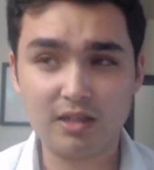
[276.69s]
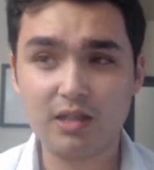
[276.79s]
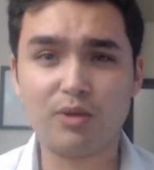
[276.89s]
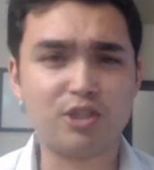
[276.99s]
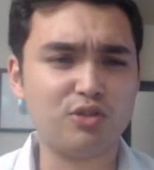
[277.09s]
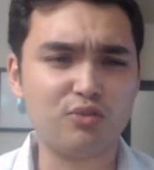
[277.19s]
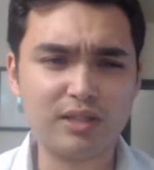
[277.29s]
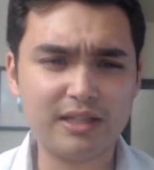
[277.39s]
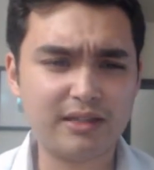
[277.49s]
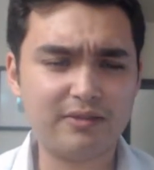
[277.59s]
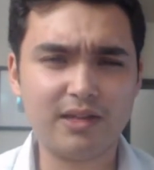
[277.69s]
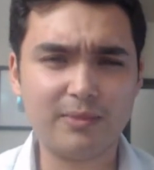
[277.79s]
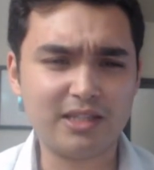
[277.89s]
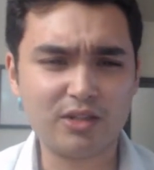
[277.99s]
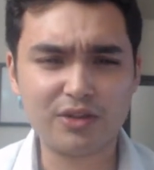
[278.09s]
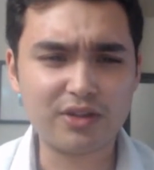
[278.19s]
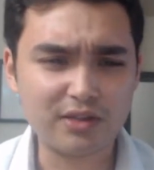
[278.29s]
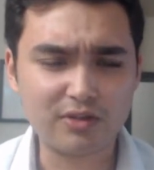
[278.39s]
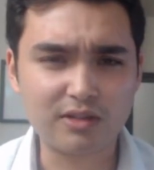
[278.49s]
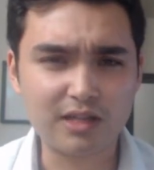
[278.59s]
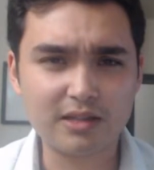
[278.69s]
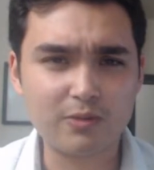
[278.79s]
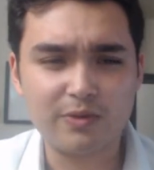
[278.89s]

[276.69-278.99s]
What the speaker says: which the only thing you could get that would